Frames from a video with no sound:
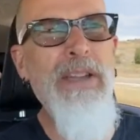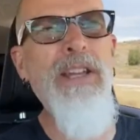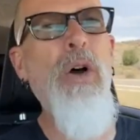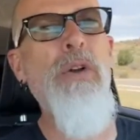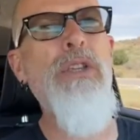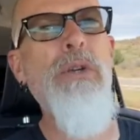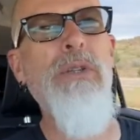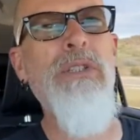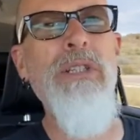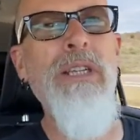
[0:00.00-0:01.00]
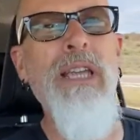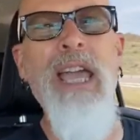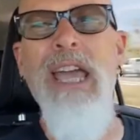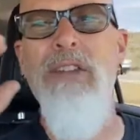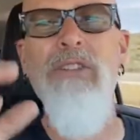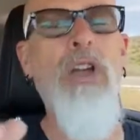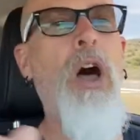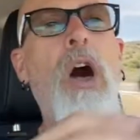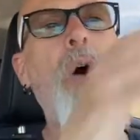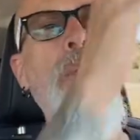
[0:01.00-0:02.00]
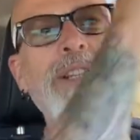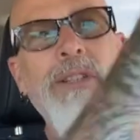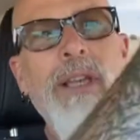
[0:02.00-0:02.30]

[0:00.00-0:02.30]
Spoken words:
low use. And there's always